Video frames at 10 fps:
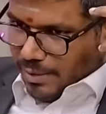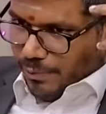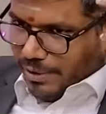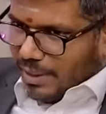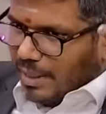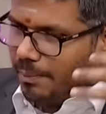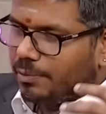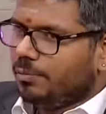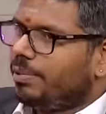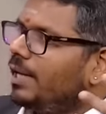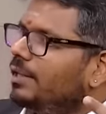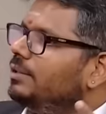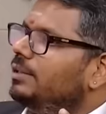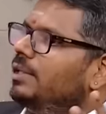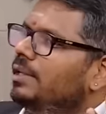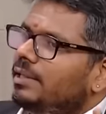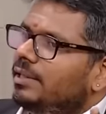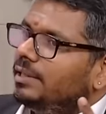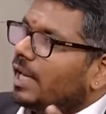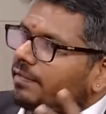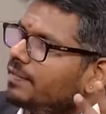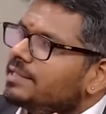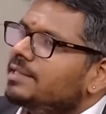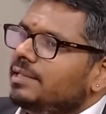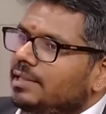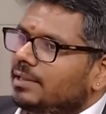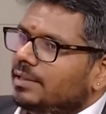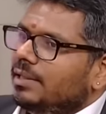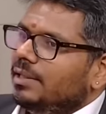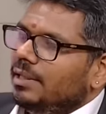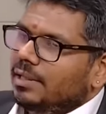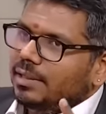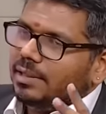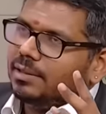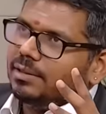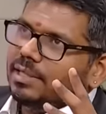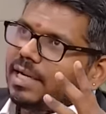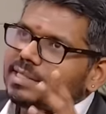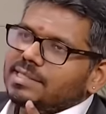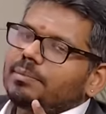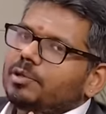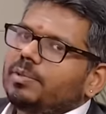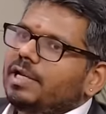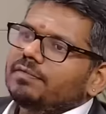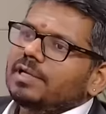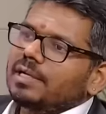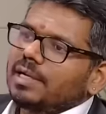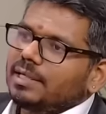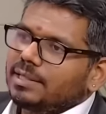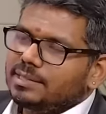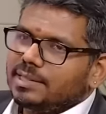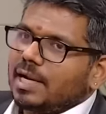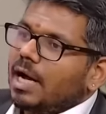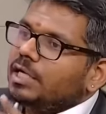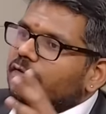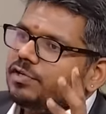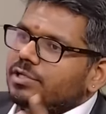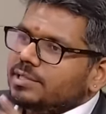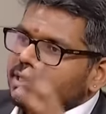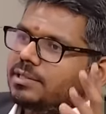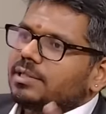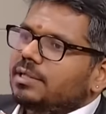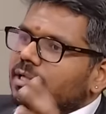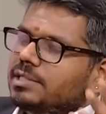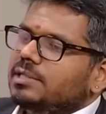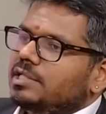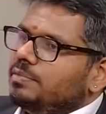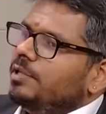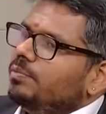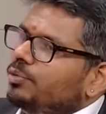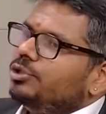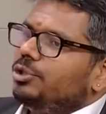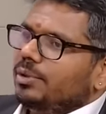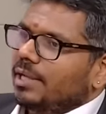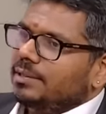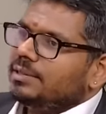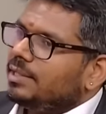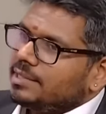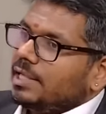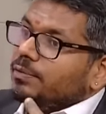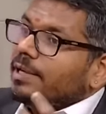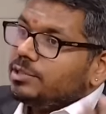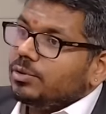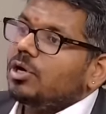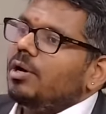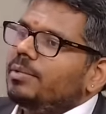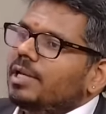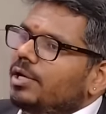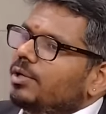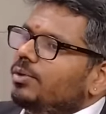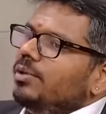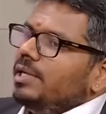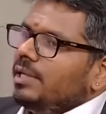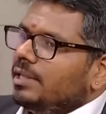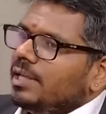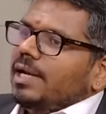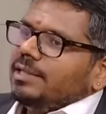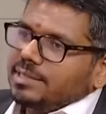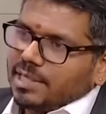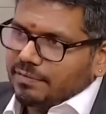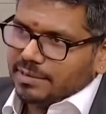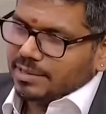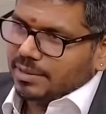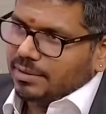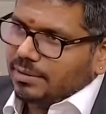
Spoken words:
when they come to Bharat, the diversity leads them to believe that it is an artificial synthetic creature that's been put together. There is otherwise no commonality or unity underlying this diversity.